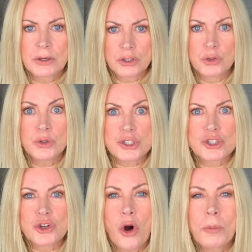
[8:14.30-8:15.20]
do its
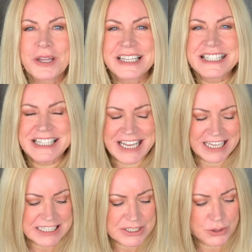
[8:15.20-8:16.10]
job that it's saying
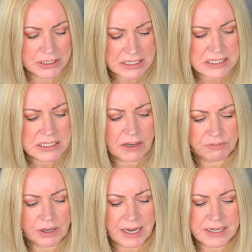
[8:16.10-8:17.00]
it's doing. And this has got
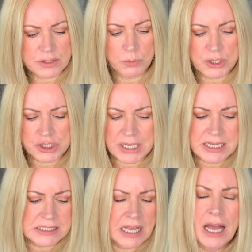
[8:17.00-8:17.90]
floretin, which
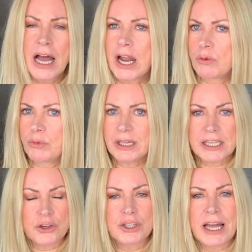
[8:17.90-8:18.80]
is a really
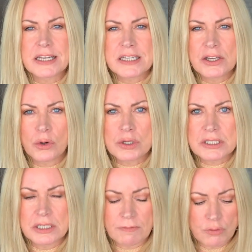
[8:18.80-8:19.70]
good
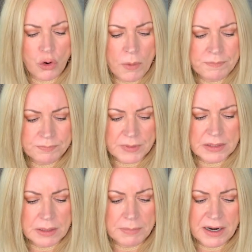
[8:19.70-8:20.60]
antioxidant from
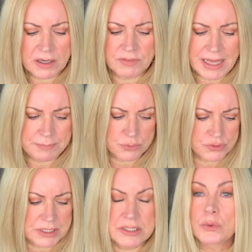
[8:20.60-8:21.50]
the bark of the apple
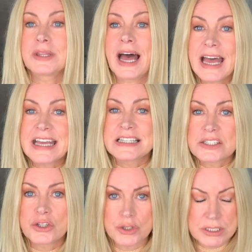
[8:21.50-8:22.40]
tree, so that is
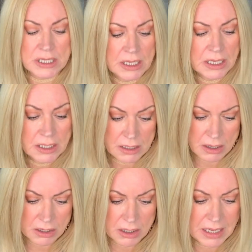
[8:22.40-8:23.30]
good.
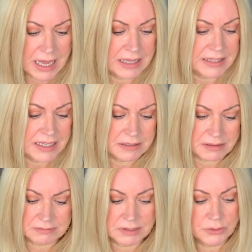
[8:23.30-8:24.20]
And then,
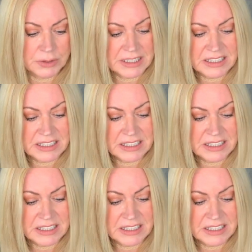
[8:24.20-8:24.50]
you know, near